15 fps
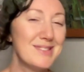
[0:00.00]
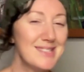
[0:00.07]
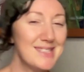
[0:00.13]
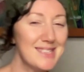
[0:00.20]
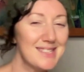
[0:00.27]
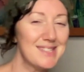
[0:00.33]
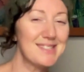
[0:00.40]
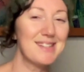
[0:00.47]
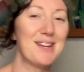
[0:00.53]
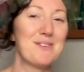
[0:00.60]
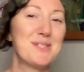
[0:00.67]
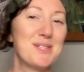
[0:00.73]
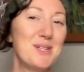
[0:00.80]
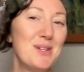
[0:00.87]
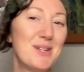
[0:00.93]
just enough
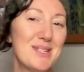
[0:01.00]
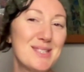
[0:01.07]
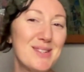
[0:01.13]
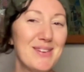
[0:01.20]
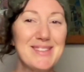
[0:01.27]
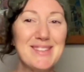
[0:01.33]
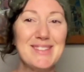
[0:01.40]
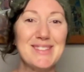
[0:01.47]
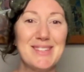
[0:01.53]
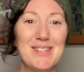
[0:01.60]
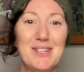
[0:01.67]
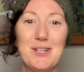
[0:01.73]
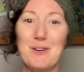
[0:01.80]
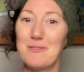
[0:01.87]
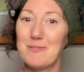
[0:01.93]
so you can start to see
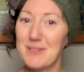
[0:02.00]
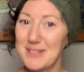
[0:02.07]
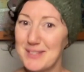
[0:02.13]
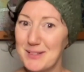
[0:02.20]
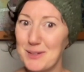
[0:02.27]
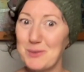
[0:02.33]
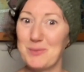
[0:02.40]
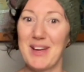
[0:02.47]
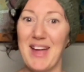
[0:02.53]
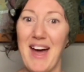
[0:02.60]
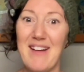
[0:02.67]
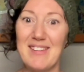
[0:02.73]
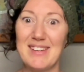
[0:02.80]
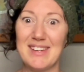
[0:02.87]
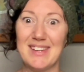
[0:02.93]
your physical
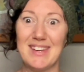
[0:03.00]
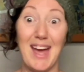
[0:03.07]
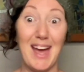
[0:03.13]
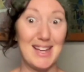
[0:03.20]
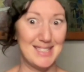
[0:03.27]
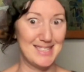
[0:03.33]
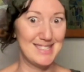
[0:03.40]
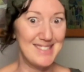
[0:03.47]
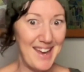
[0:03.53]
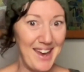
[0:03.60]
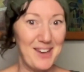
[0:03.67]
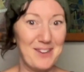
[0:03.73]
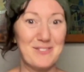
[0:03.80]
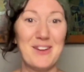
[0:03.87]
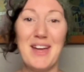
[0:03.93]
reality as safe.